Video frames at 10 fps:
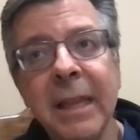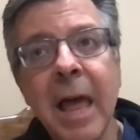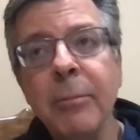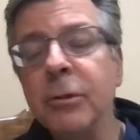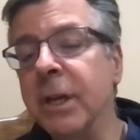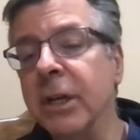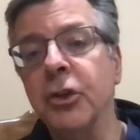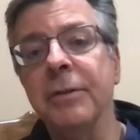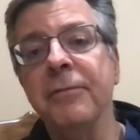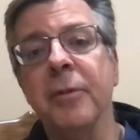
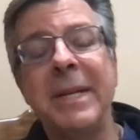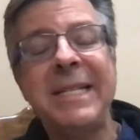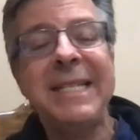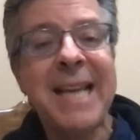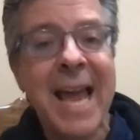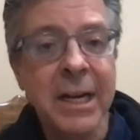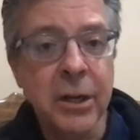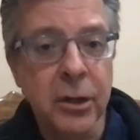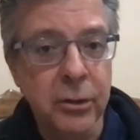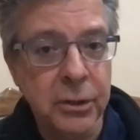liposuction from a
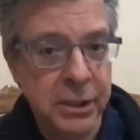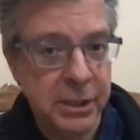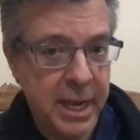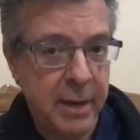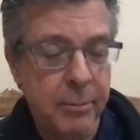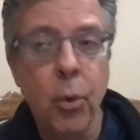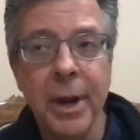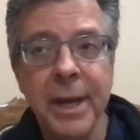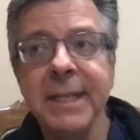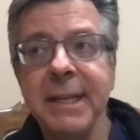technical
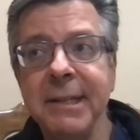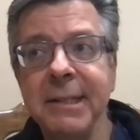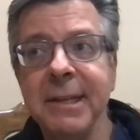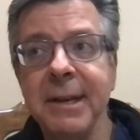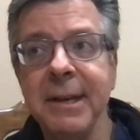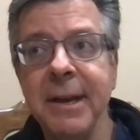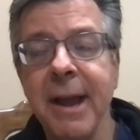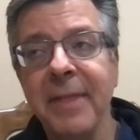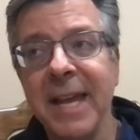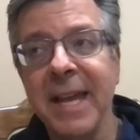standpoint is
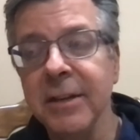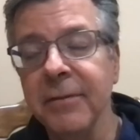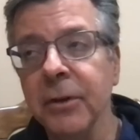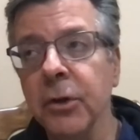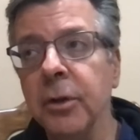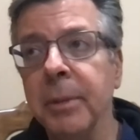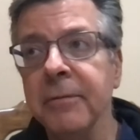not that difficult,